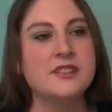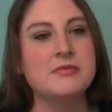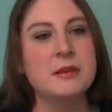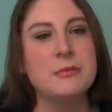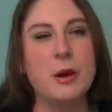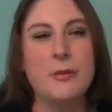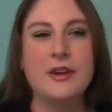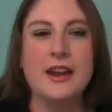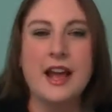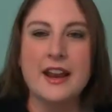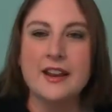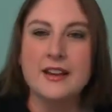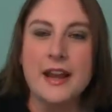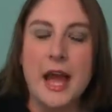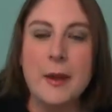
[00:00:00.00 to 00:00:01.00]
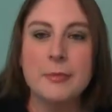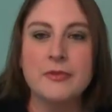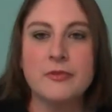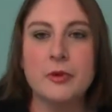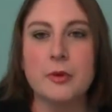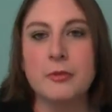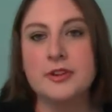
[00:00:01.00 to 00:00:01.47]
My mom went and had a nap
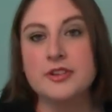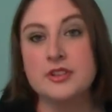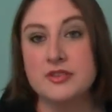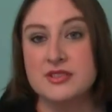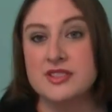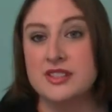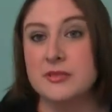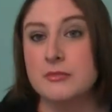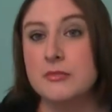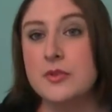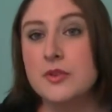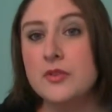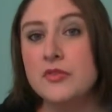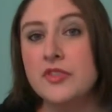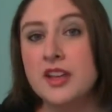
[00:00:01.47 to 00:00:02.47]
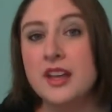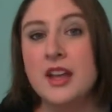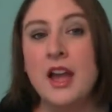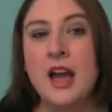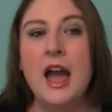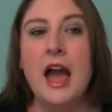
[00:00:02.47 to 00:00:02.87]
before we went to go see the movie.